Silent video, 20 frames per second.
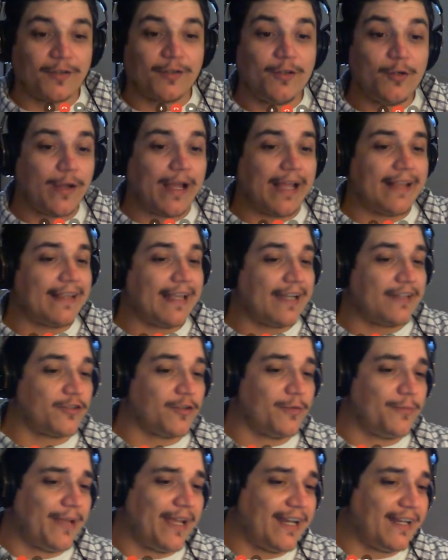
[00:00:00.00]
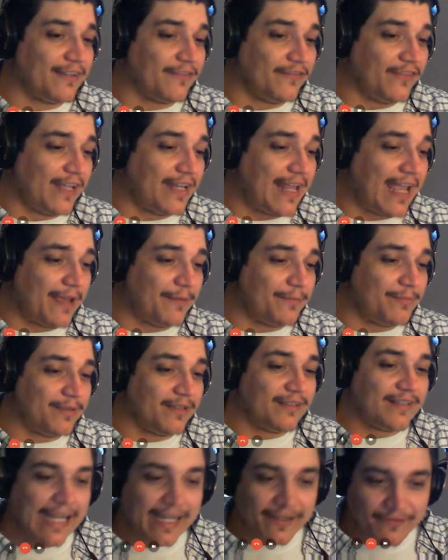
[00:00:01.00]
you had that traumatic event happen.
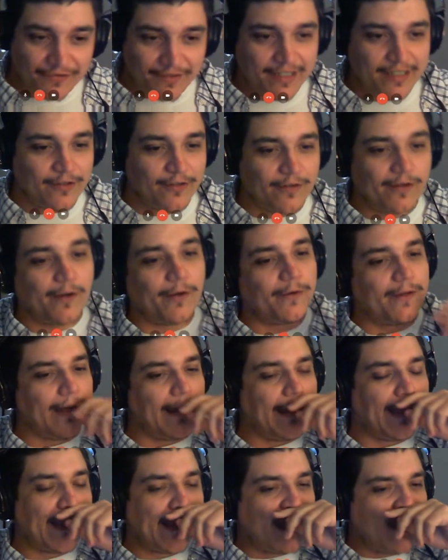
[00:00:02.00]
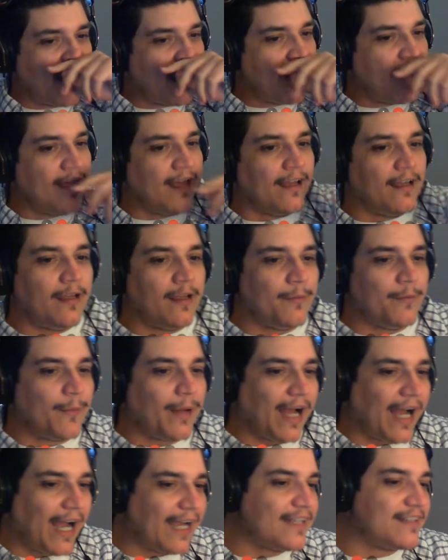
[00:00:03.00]
Thankfully, you're okay.
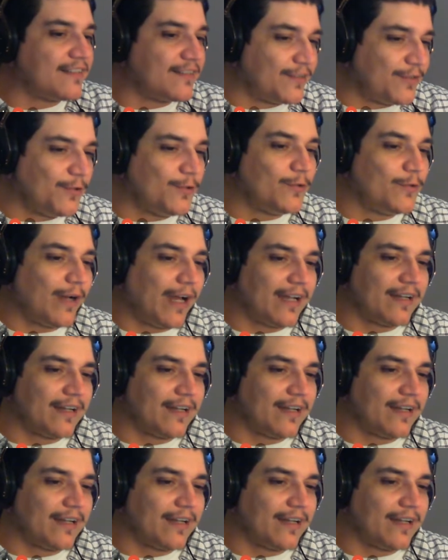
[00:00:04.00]
I too had a